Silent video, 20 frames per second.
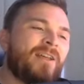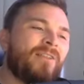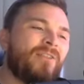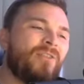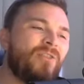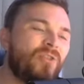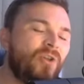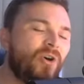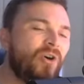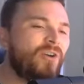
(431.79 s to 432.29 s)

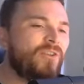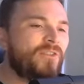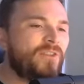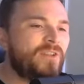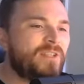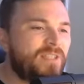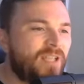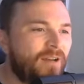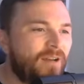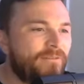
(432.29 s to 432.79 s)
not
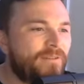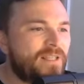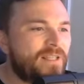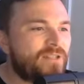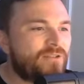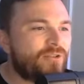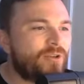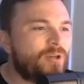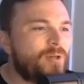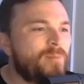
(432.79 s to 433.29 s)
the
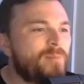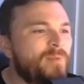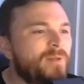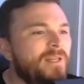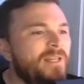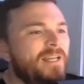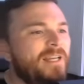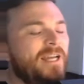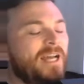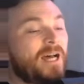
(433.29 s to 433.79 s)
toughest group,
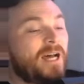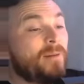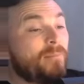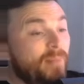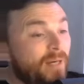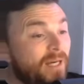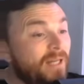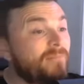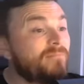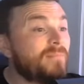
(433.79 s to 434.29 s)

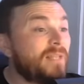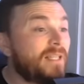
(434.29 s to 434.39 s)
but